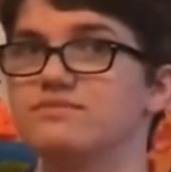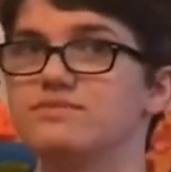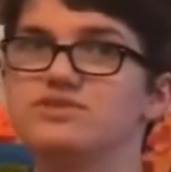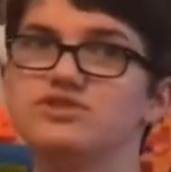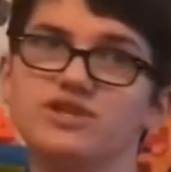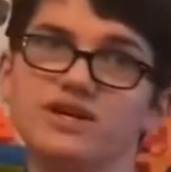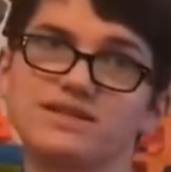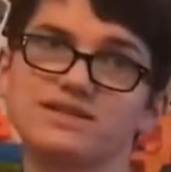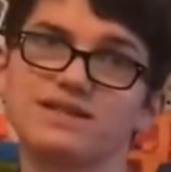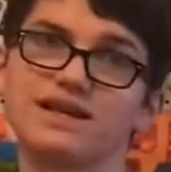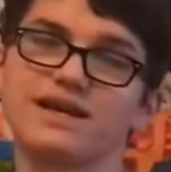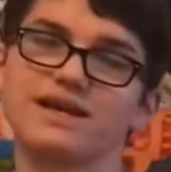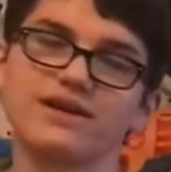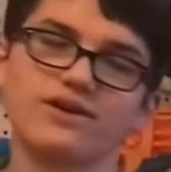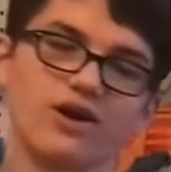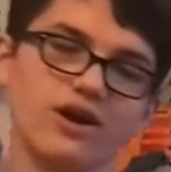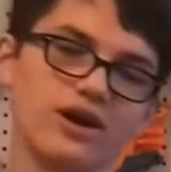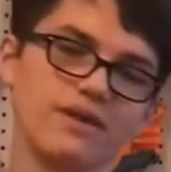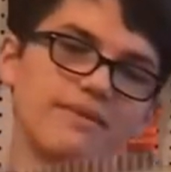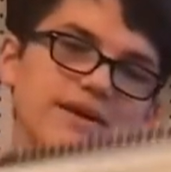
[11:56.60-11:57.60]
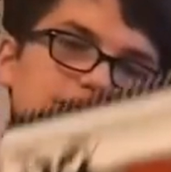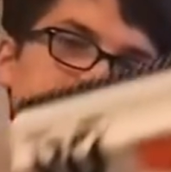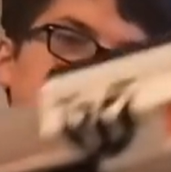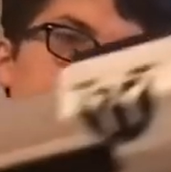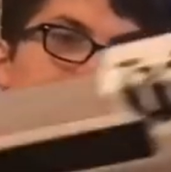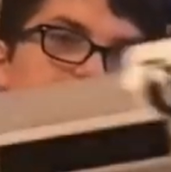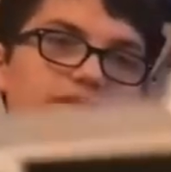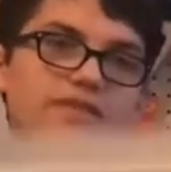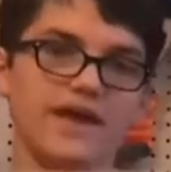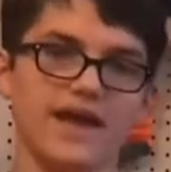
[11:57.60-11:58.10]
just like an Artemis.
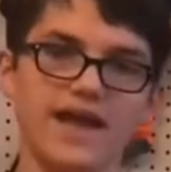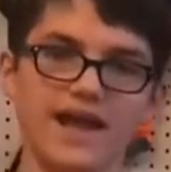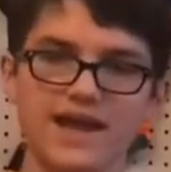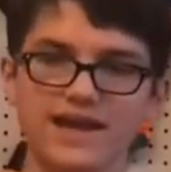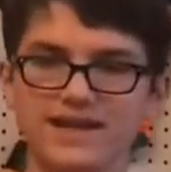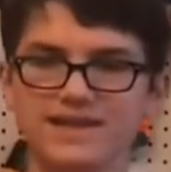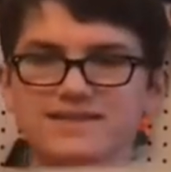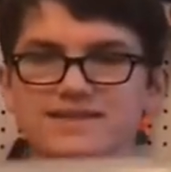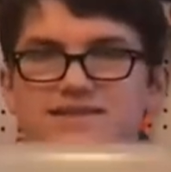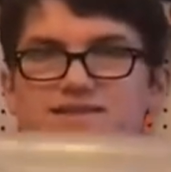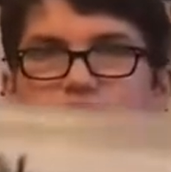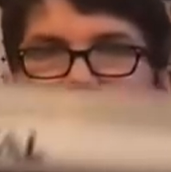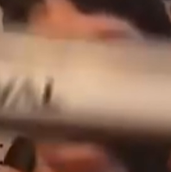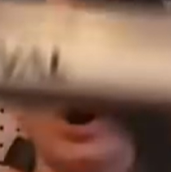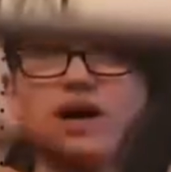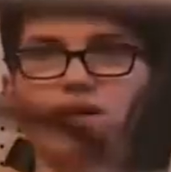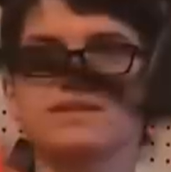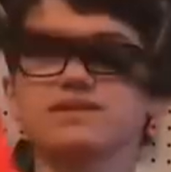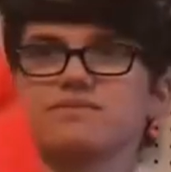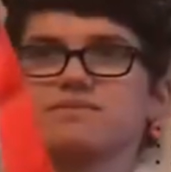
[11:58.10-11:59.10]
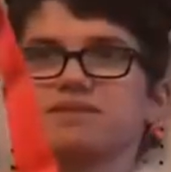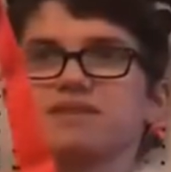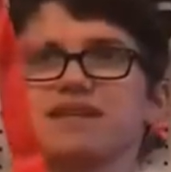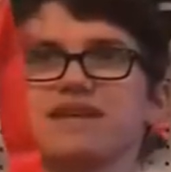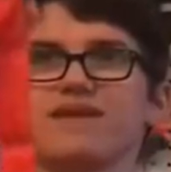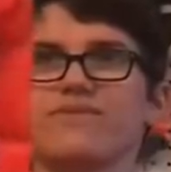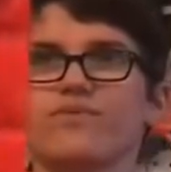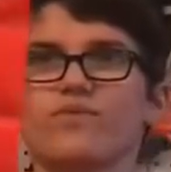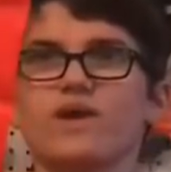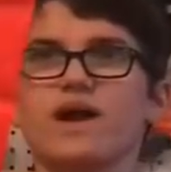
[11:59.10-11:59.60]
The Hades is awesome.
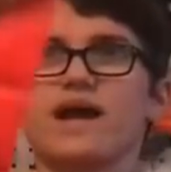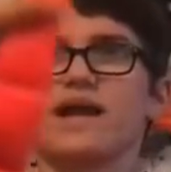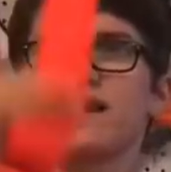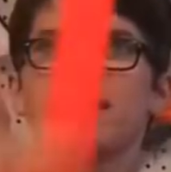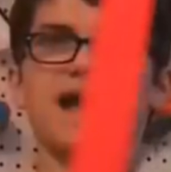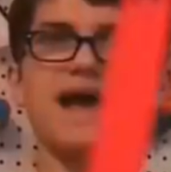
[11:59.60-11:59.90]
Team Red,